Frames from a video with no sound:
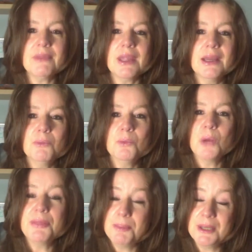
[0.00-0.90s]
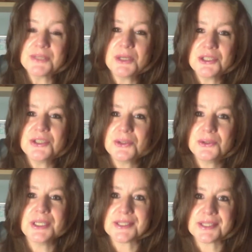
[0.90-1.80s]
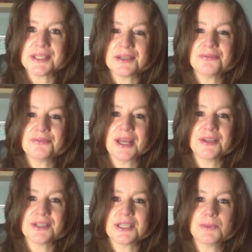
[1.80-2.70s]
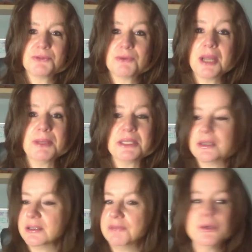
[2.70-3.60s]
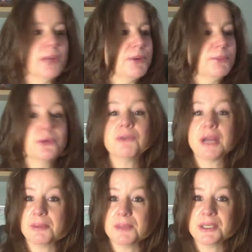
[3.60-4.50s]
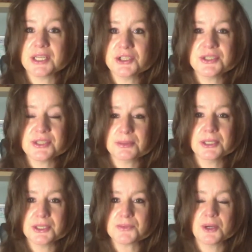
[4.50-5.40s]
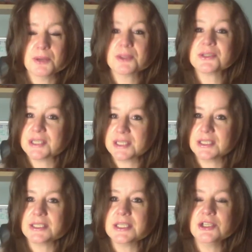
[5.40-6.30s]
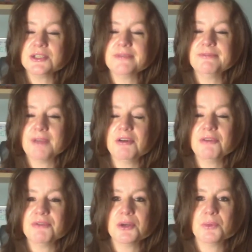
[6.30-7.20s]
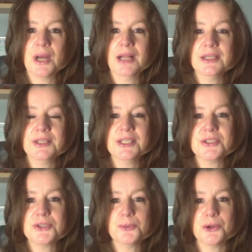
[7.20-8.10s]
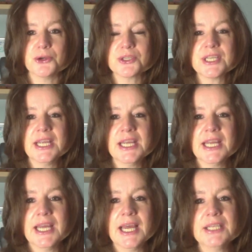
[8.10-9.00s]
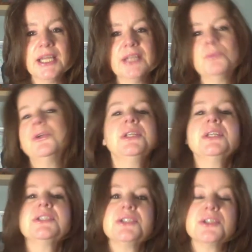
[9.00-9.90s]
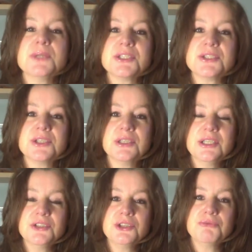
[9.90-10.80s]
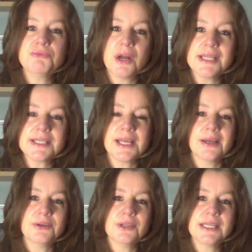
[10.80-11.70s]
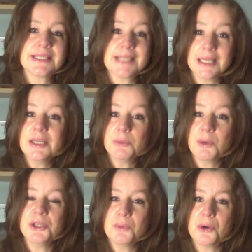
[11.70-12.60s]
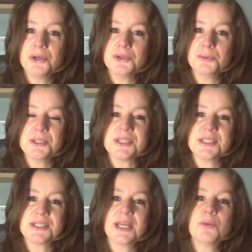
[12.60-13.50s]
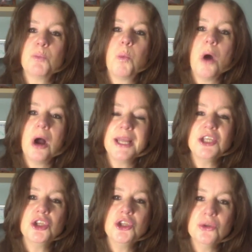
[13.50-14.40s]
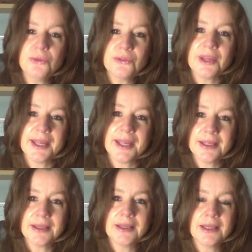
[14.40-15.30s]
and the best way to do this that I found, and it was recommended, I'll give you a couple of book recommendations in a minute as well, because it teaches it very well in these two books. And what you need to do is to literally write down exactly where you are in your business and why you think